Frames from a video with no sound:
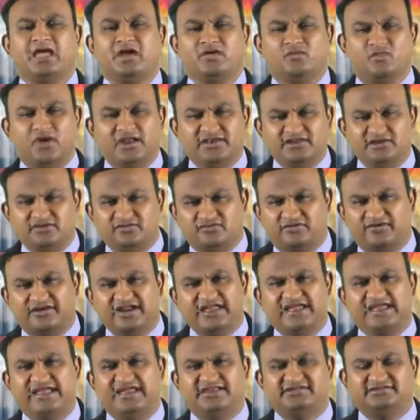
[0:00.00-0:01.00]
When you
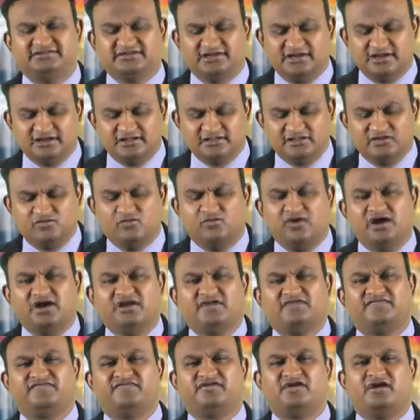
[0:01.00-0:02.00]
read the
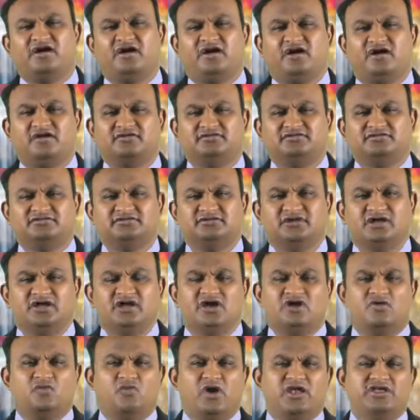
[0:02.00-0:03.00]
Word of God.
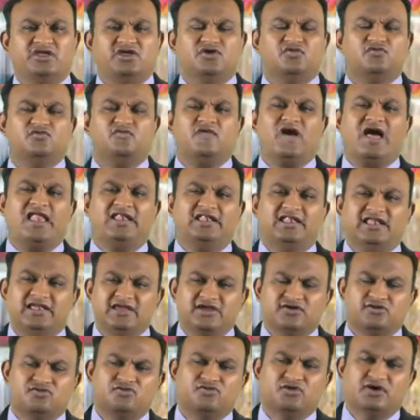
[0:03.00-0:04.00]
When you
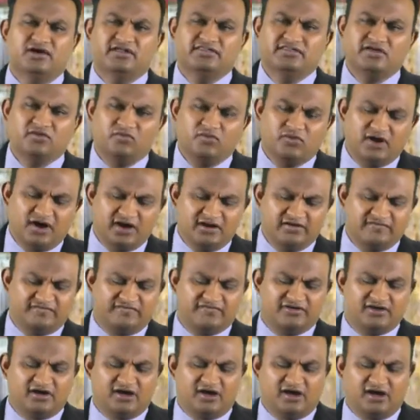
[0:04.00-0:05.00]
value the Word
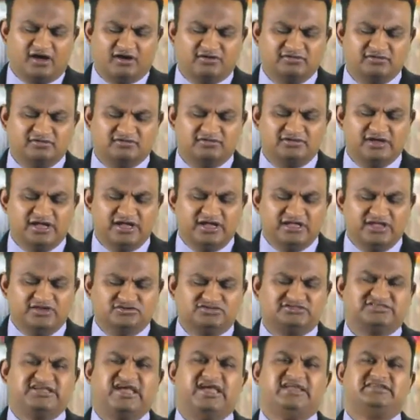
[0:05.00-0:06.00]
of God. You
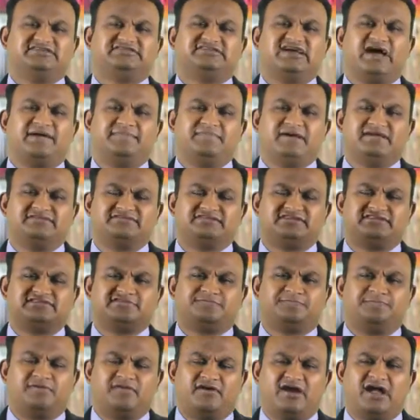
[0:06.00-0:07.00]
see,
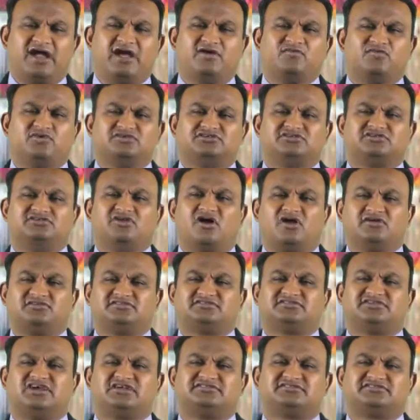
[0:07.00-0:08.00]
Jabez's prayer was
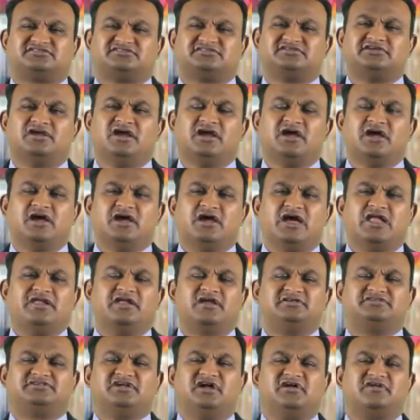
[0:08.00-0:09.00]
not just an
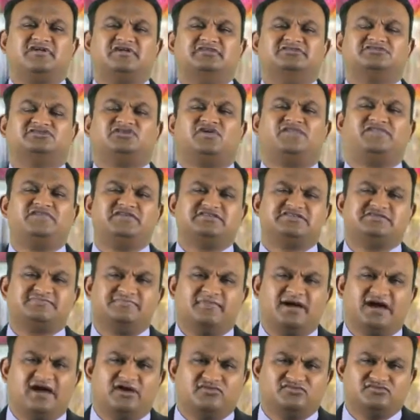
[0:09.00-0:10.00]
utterance of his
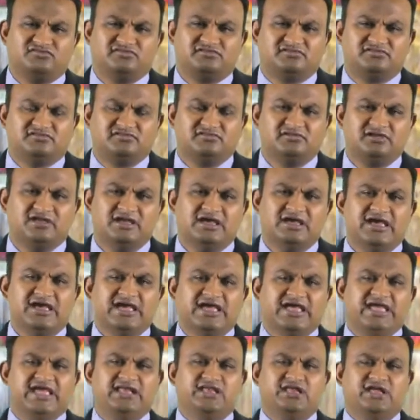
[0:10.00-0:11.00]
mouth.
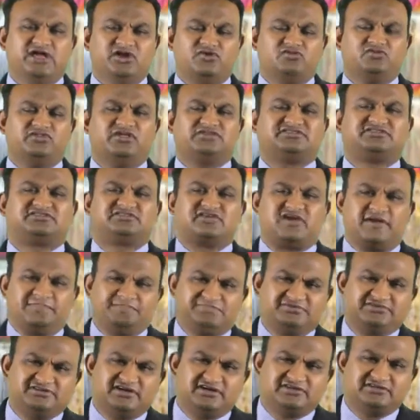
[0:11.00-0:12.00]
He knew the
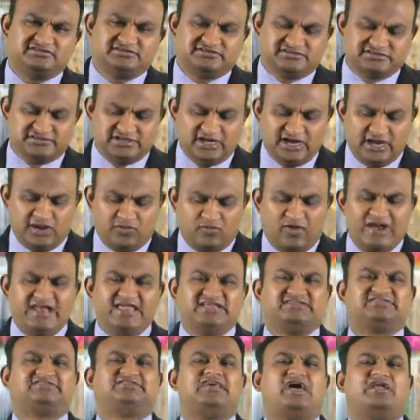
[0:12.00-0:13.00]
scriptures. When
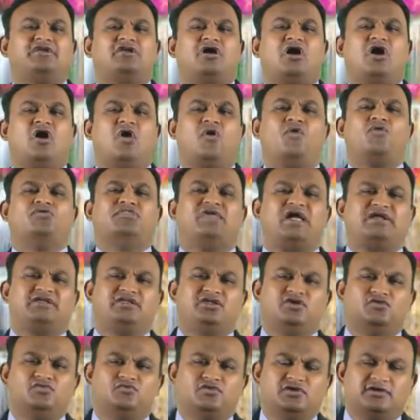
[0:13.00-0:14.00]
he said, oh,
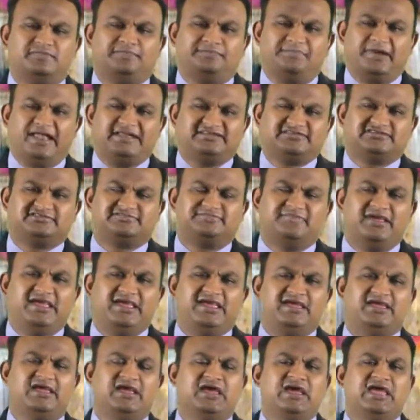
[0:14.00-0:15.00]
that you would bless
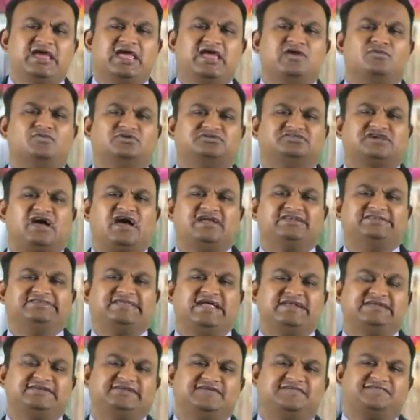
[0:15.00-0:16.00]
me, he was
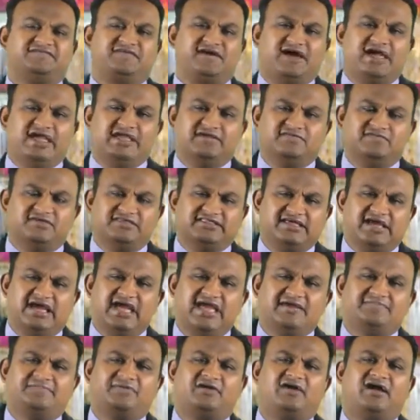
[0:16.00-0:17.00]
identifying with
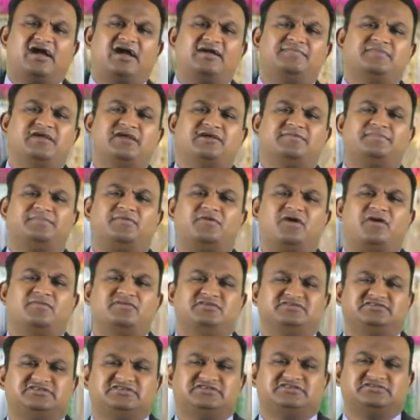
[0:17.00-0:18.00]
the Abrahamic
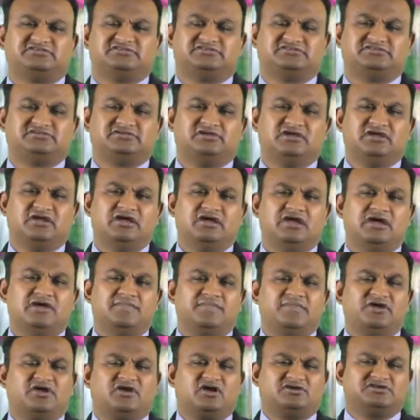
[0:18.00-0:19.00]
promises,
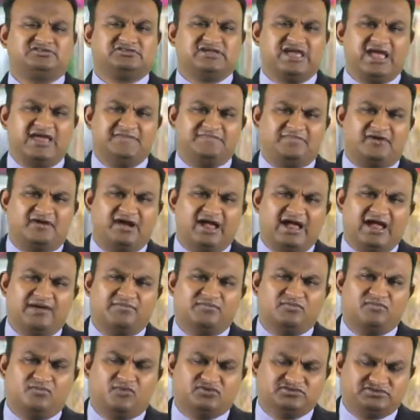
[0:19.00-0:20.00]
because
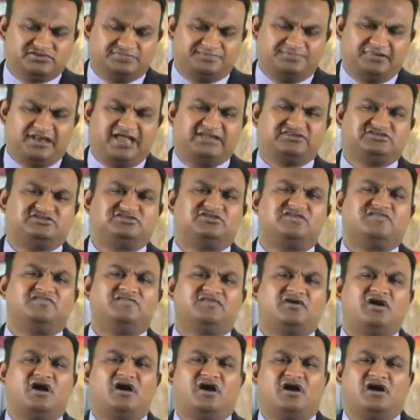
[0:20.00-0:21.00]
Abraham was blessed
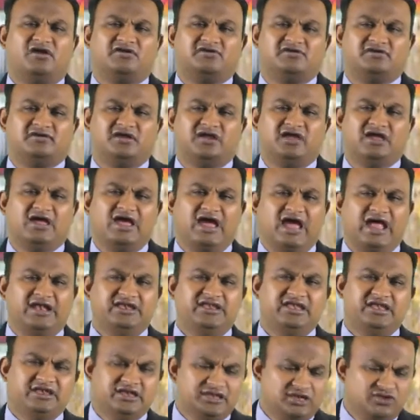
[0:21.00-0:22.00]
of God,
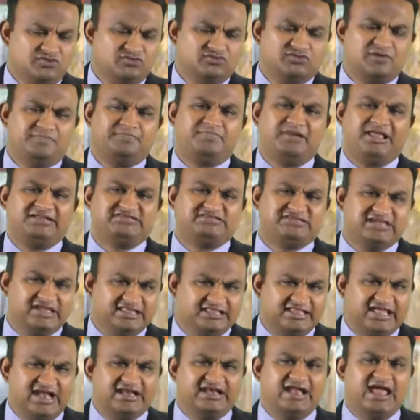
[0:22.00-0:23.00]
and he knew the
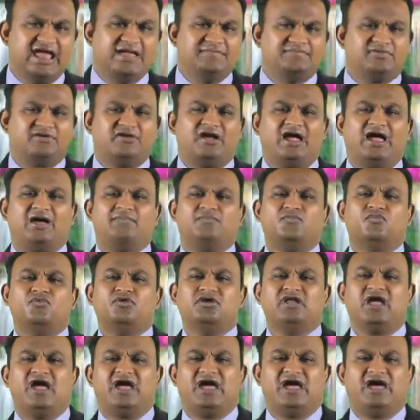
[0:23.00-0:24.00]
blessing that Abraham
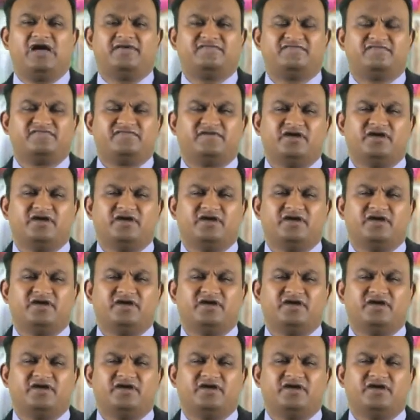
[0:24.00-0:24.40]
would have.